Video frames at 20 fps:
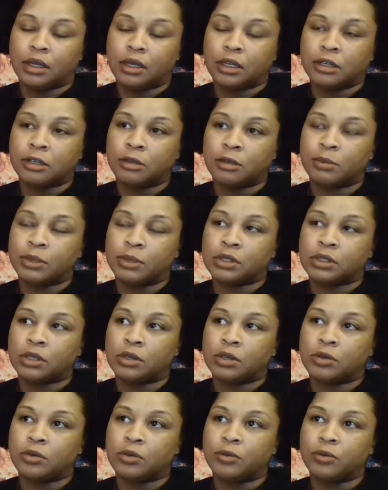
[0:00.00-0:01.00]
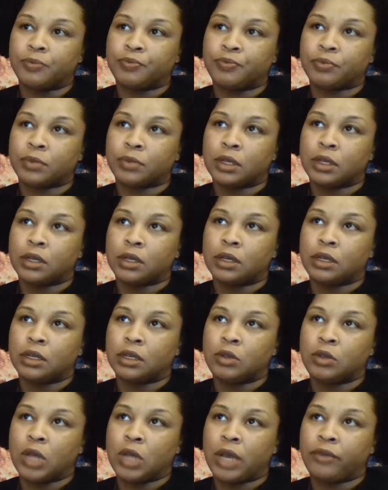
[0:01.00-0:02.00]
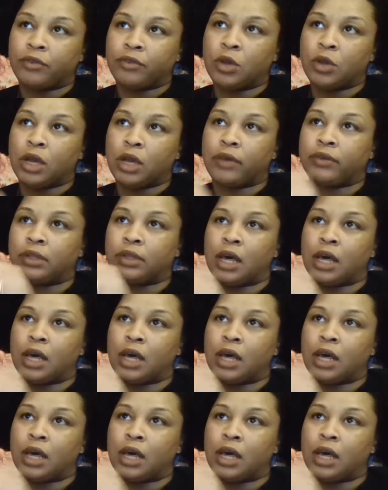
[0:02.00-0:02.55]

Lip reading: And so you have you have